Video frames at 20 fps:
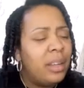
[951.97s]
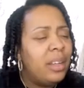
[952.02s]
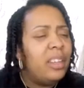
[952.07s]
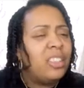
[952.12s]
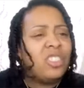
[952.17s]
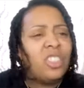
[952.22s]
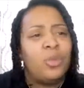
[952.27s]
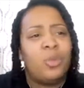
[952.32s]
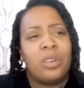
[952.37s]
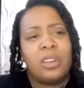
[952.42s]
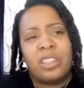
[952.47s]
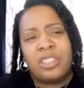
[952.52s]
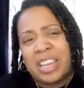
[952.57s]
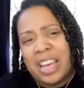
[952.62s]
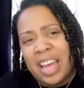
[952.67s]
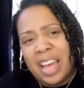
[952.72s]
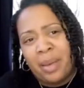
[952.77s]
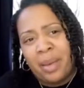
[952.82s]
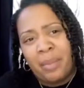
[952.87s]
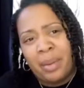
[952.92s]
She wanna
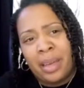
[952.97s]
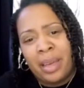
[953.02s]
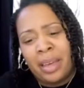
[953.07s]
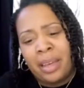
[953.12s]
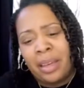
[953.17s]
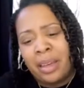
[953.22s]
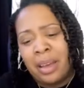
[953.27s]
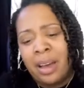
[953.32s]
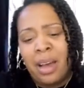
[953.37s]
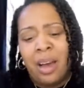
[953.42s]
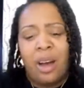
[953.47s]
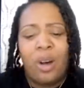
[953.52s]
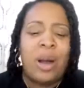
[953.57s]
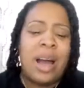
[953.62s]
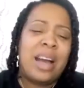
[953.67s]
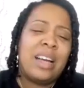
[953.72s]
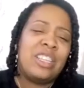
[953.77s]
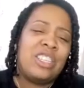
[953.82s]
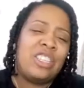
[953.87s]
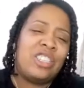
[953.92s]
chime in on
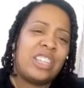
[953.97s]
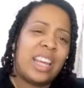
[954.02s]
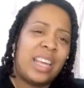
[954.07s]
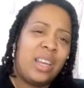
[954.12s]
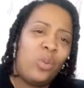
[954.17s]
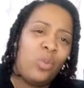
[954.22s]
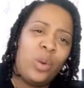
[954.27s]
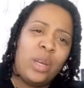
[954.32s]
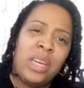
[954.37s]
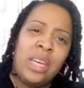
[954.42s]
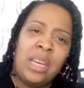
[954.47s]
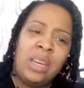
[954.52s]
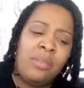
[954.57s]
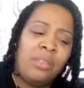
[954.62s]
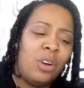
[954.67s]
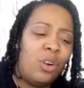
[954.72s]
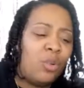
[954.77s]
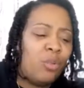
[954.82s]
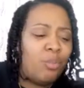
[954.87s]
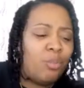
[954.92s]
how Shay Weave
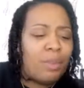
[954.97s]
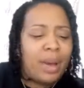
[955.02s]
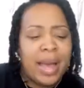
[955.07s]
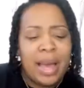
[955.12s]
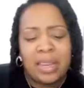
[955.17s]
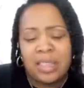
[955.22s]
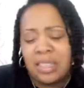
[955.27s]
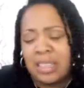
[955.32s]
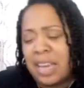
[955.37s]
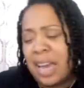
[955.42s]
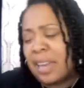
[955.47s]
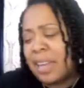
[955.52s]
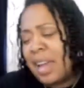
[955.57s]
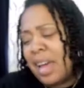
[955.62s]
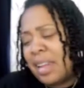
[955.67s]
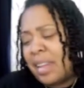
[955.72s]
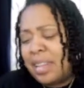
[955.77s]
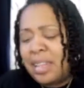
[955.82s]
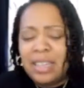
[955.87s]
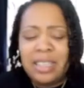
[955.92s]
don't match, yada
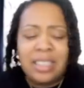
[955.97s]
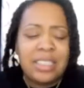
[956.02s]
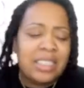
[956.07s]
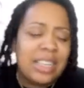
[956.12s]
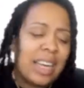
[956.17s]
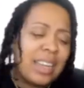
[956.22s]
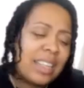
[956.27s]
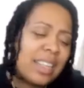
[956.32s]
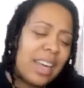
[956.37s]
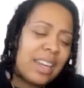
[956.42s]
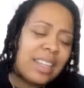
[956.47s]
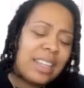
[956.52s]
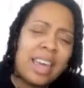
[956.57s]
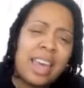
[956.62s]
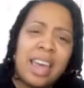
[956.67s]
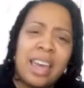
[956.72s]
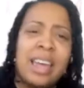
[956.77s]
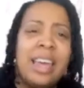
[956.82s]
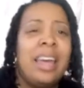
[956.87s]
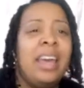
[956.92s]
yada this, yada yada
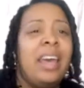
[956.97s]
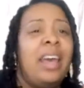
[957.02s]
yada.